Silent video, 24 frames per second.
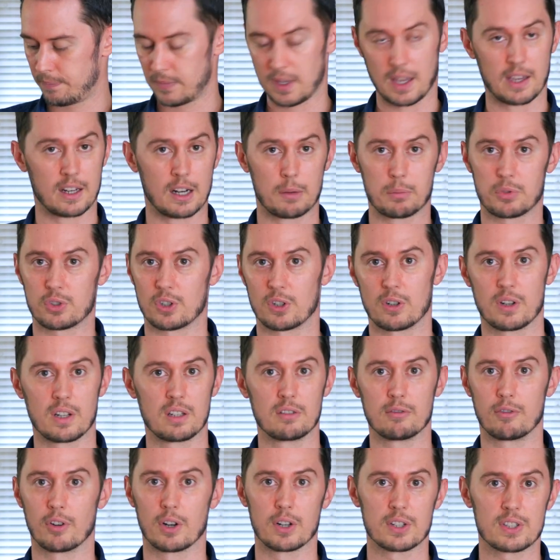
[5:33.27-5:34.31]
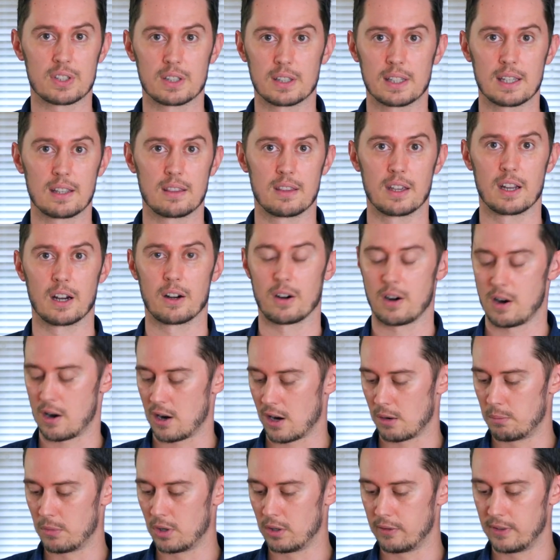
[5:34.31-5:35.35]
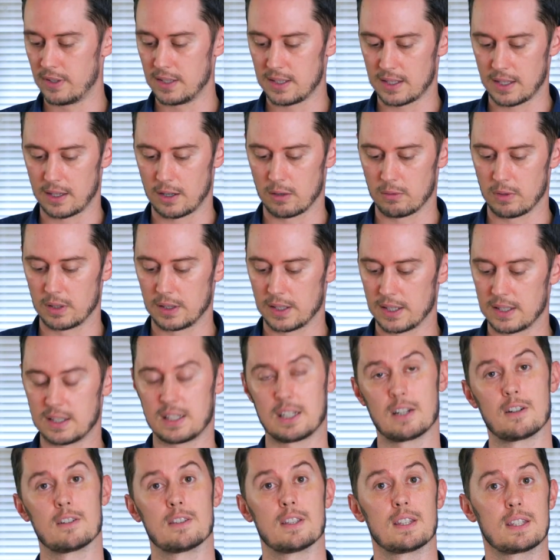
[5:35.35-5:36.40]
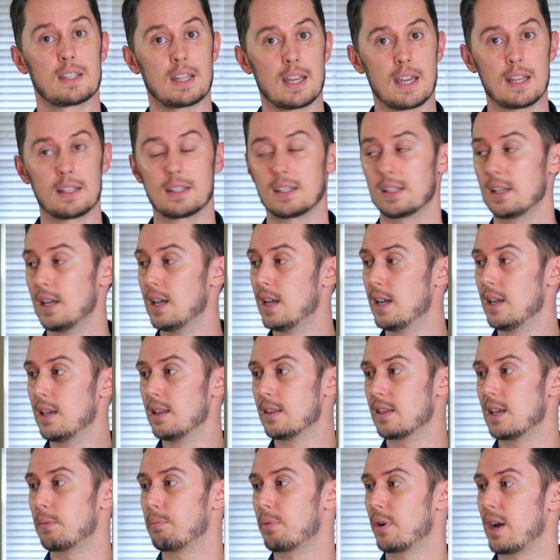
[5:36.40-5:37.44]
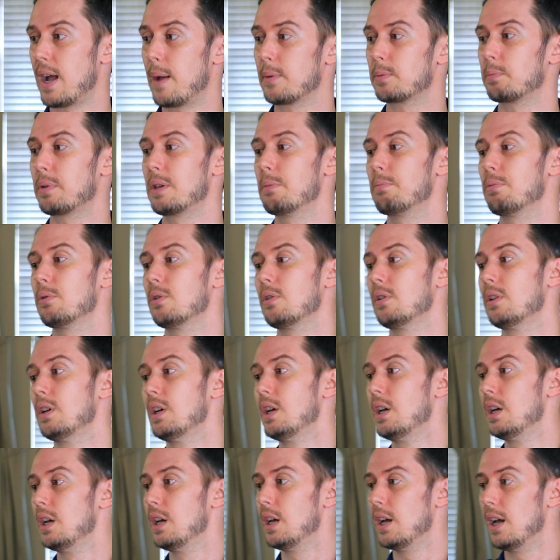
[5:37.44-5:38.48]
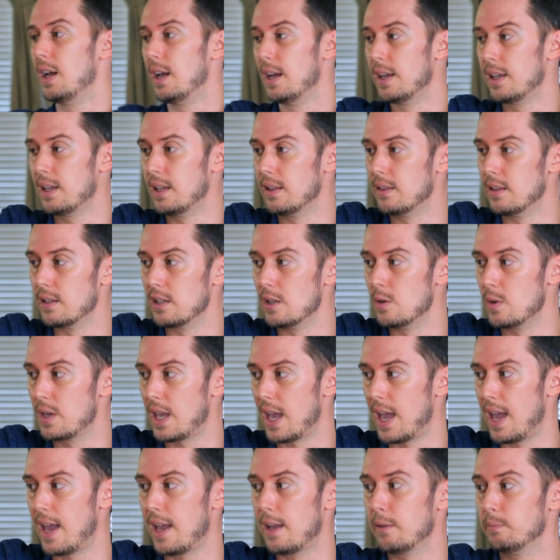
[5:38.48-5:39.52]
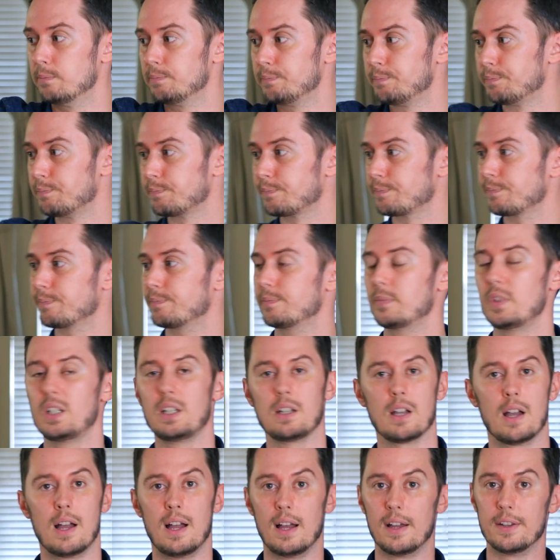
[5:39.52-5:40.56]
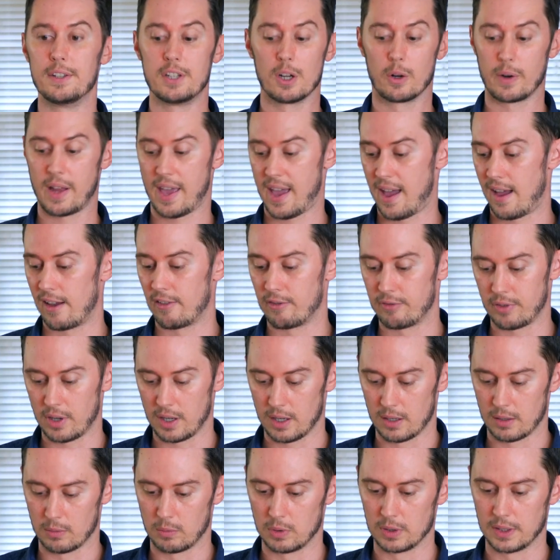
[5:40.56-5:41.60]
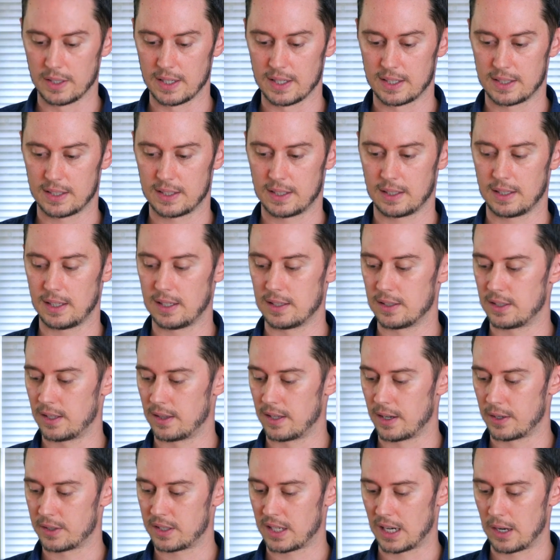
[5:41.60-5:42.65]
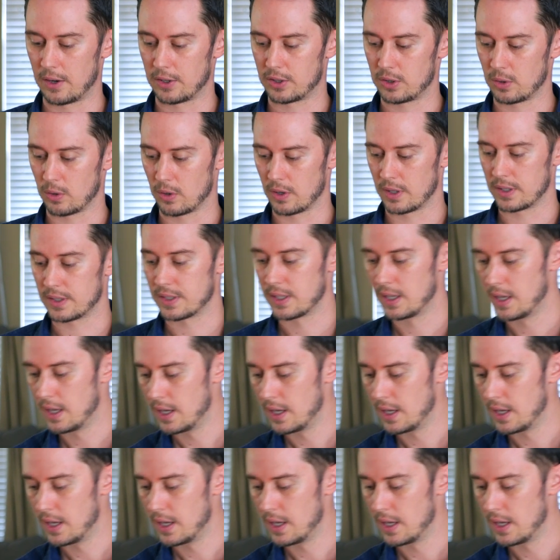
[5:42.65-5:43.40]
And I'm sure inversely there are movies that are released here in the States that perhaps people in the UK don't have released into their territories.